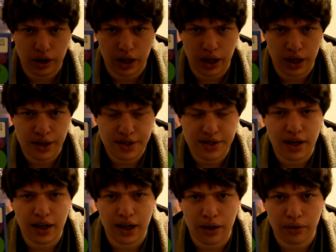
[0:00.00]

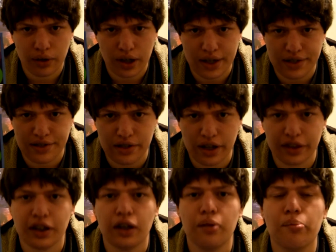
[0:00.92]
Inside Out is
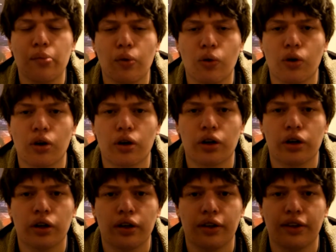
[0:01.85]
nothing more
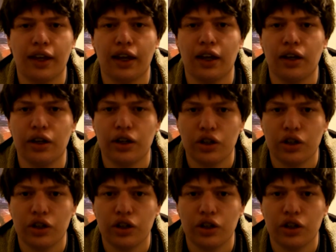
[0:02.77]
than